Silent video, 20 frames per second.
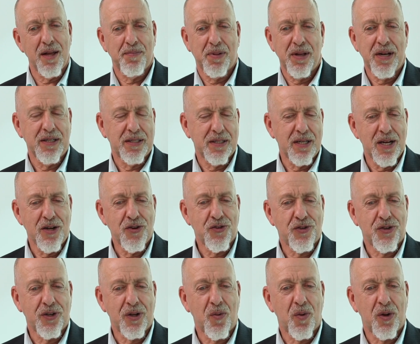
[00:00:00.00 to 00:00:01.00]
But it's an
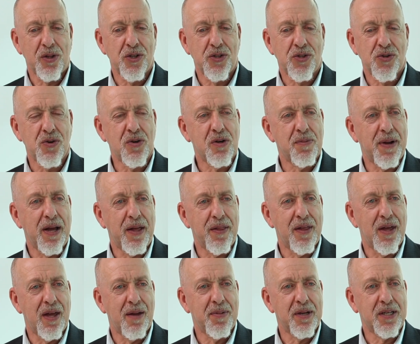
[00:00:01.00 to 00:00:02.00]
interesting one you talk about
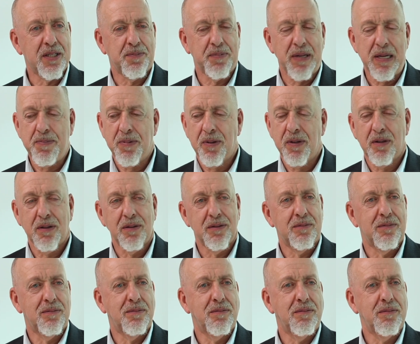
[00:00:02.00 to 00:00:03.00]
there, because people
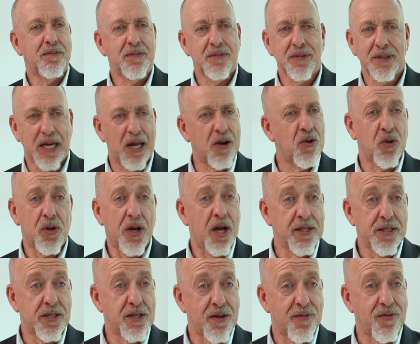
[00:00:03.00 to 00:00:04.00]
get all
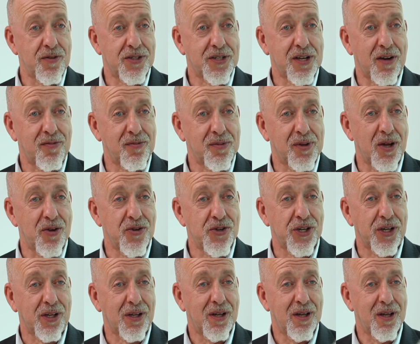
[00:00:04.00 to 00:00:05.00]
kinds of different stuff from coaching.